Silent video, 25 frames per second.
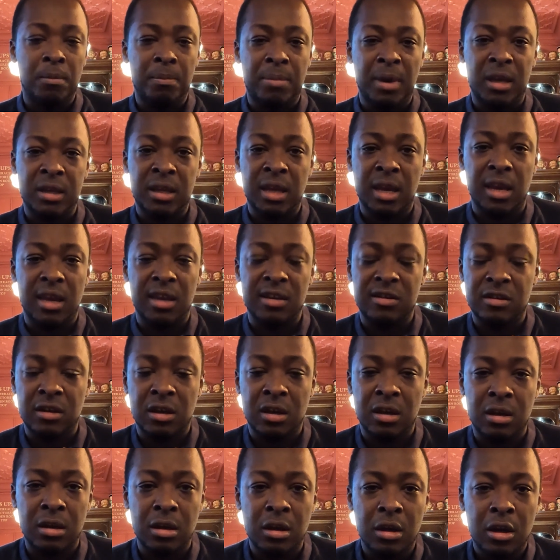But yeah, it's
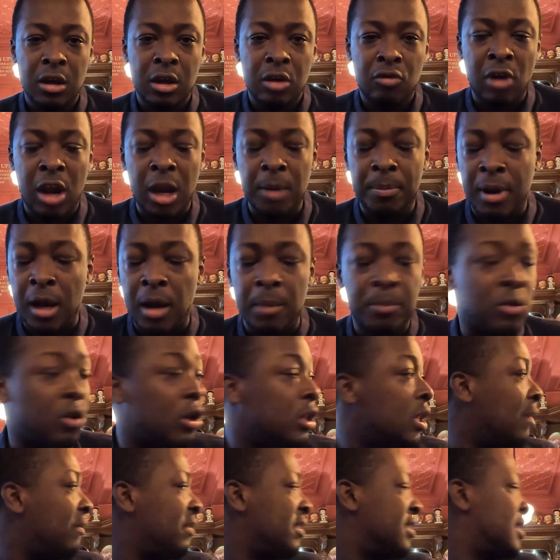a great pub,
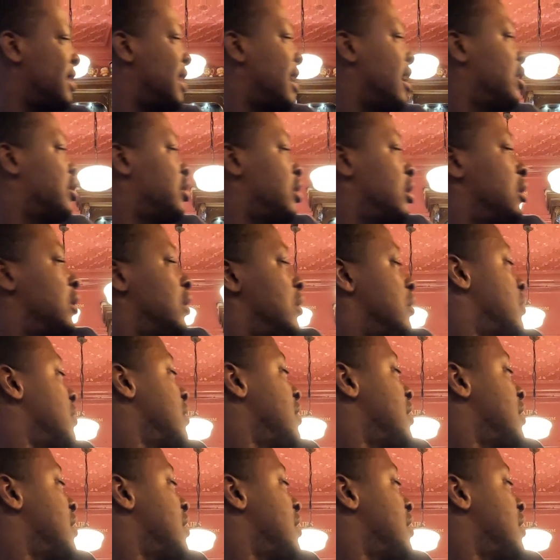got a lovely selection.